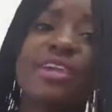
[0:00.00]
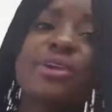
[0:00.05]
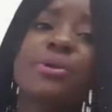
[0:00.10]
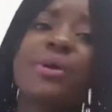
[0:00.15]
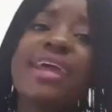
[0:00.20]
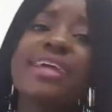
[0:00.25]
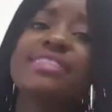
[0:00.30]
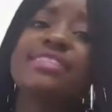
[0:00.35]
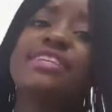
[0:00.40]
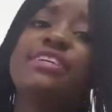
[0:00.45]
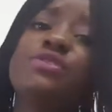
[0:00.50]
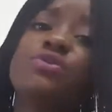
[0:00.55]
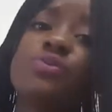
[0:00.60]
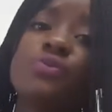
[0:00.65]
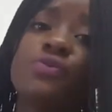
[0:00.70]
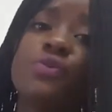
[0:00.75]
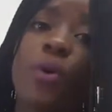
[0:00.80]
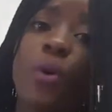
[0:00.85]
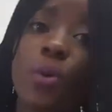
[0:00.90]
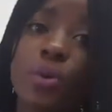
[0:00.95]
guys need to
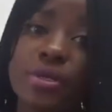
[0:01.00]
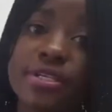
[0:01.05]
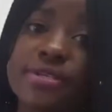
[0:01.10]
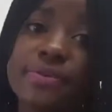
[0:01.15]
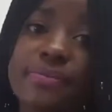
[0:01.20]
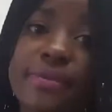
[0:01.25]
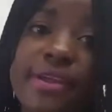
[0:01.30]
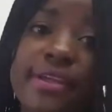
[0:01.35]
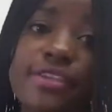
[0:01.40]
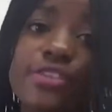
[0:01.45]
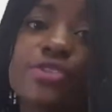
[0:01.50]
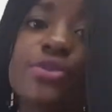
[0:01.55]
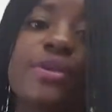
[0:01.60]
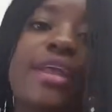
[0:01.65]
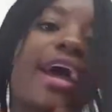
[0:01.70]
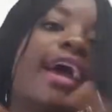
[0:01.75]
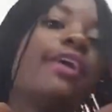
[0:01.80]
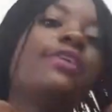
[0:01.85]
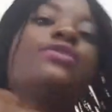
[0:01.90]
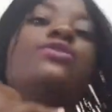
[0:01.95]
vote. Should
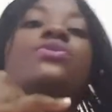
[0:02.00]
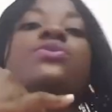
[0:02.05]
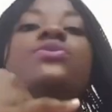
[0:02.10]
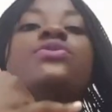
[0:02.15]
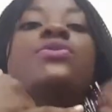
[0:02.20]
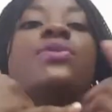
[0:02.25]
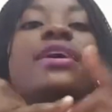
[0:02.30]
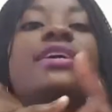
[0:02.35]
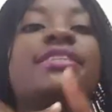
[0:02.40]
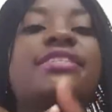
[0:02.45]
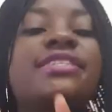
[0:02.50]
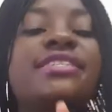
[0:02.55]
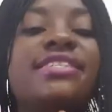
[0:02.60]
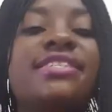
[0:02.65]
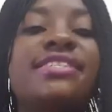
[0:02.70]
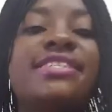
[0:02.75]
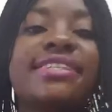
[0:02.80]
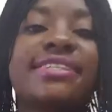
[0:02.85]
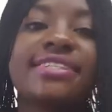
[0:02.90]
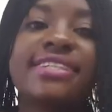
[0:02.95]
I do a
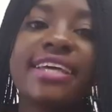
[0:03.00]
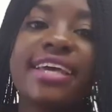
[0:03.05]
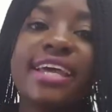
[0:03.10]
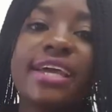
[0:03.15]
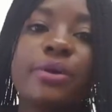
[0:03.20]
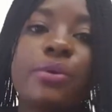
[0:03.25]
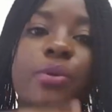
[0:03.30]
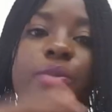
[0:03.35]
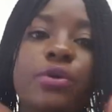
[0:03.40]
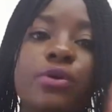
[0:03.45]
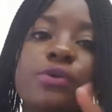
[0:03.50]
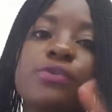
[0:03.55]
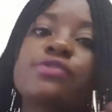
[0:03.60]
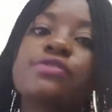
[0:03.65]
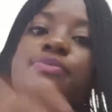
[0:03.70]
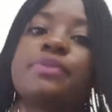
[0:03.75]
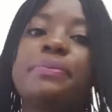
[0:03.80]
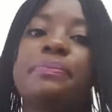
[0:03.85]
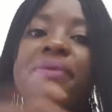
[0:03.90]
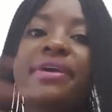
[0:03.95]
sister tag who
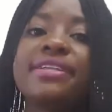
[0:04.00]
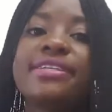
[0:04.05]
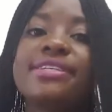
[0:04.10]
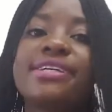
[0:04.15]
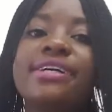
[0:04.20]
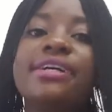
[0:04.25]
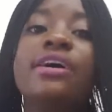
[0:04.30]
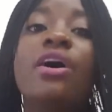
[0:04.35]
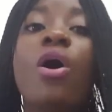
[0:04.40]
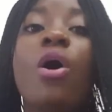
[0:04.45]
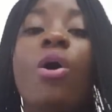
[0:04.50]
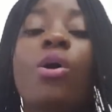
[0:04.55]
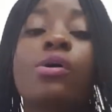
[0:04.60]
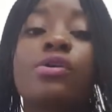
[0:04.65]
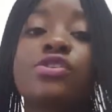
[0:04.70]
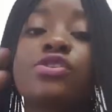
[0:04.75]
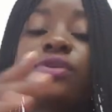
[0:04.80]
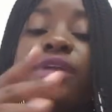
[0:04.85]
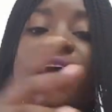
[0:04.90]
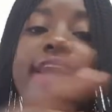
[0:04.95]
knows me better,
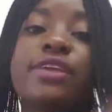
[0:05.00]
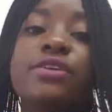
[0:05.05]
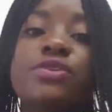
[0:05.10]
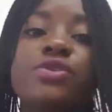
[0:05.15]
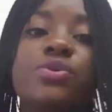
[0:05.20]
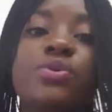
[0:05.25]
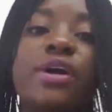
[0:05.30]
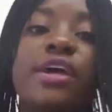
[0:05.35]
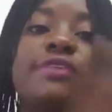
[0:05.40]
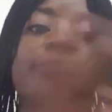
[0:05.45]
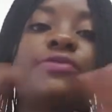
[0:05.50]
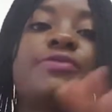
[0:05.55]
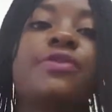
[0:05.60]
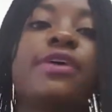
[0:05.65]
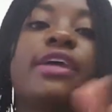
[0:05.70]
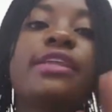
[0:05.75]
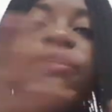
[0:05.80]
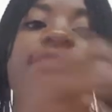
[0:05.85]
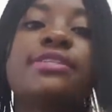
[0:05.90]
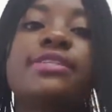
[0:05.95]
or should I do a
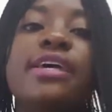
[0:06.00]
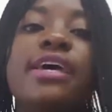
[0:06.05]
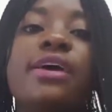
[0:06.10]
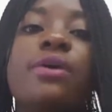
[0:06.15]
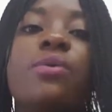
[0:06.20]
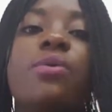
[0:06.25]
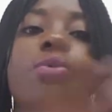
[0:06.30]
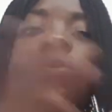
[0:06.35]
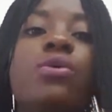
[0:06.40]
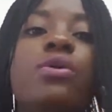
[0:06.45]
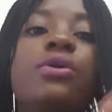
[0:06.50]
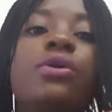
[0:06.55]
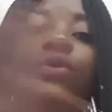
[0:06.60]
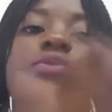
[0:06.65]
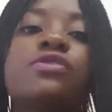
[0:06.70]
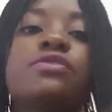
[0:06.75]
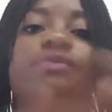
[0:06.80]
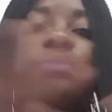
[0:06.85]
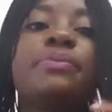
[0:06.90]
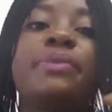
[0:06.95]
friend tag who
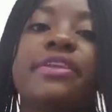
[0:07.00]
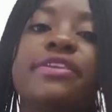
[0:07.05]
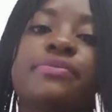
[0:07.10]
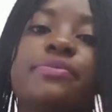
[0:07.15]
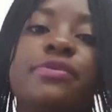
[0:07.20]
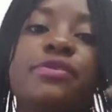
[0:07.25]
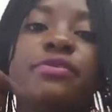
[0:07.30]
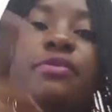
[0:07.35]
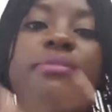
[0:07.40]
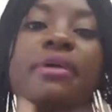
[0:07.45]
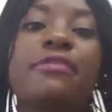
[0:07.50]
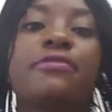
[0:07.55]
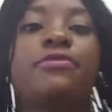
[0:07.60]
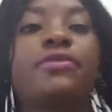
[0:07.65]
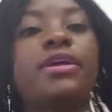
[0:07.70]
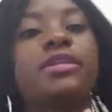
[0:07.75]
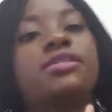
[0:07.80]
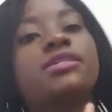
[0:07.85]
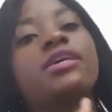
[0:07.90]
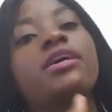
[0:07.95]
knows me better between my
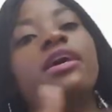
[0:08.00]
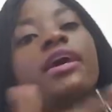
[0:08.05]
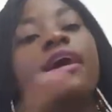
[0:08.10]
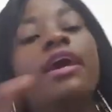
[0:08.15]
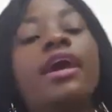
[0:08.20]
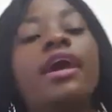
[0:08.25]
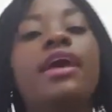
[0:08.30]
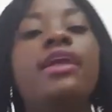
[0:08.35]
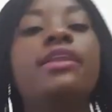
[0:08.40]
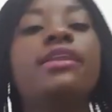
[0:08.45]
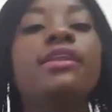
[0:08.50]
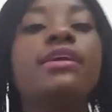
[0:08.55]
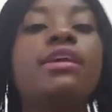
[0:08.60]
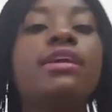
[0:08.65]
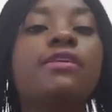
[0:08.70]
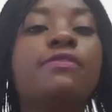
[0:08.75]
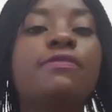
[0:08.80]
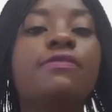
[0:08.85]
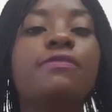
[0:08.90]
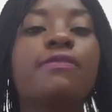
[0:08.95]
friends? And
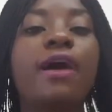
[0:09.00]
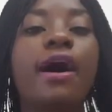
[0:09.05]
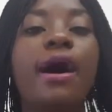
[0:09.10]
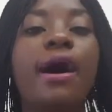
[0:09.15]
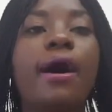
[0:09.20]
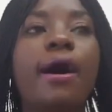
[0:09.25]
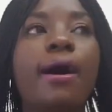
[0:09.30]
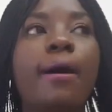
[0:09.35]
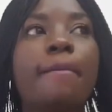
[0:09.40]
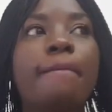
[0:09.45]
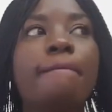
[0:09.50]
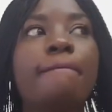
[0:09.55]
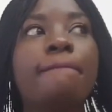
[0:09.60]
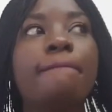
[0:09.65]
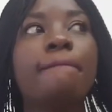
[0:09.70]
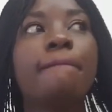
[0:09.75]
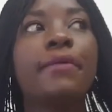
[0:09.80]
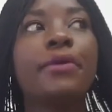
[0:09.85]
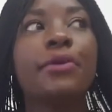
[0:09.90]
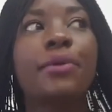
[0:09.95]
if
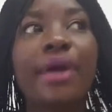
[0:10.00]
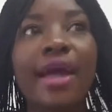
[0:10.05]
you